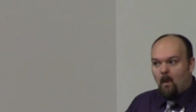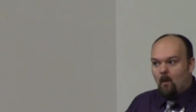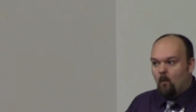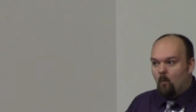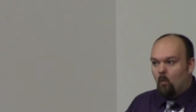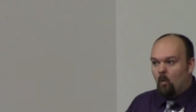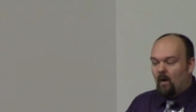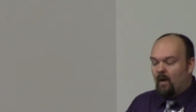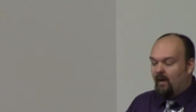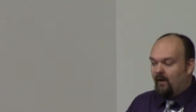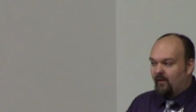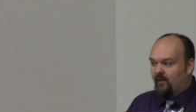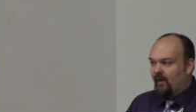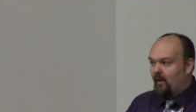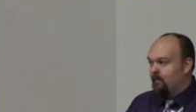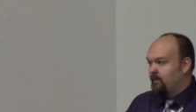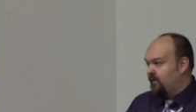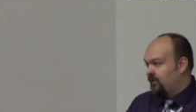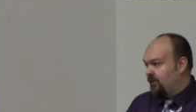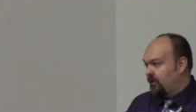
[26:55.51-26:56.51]
What
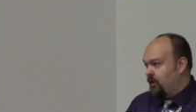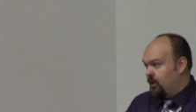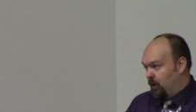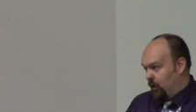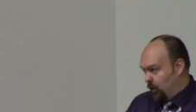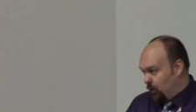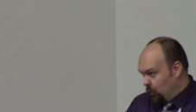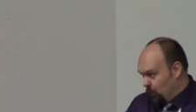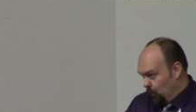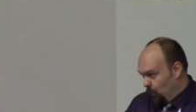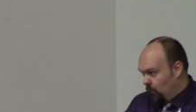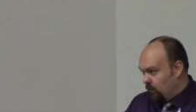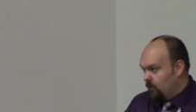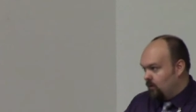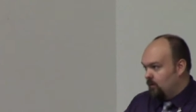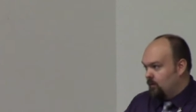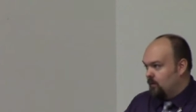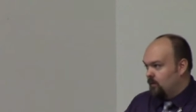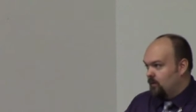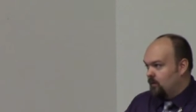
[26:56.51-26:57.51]
exempts you
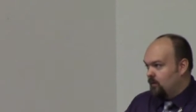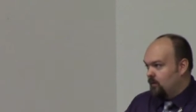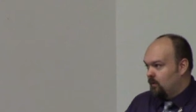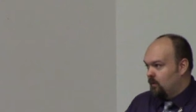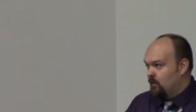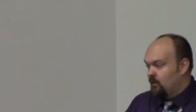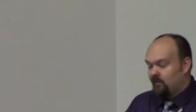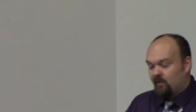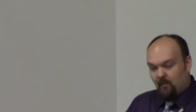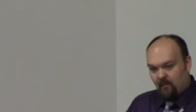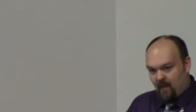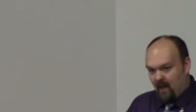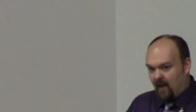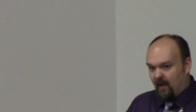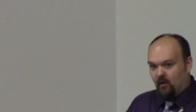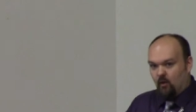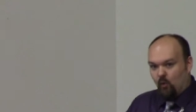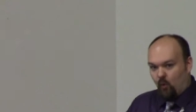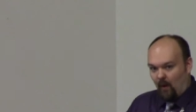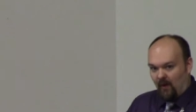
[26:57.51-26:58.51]
from
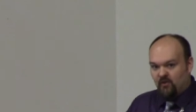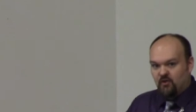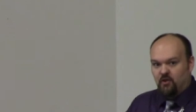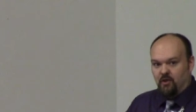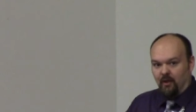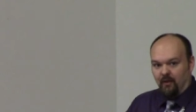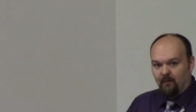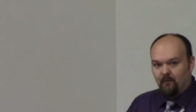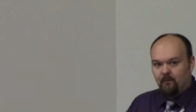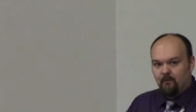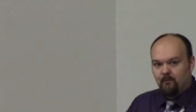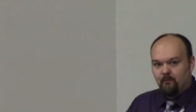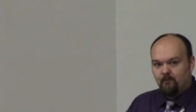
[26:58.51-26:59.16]
that question?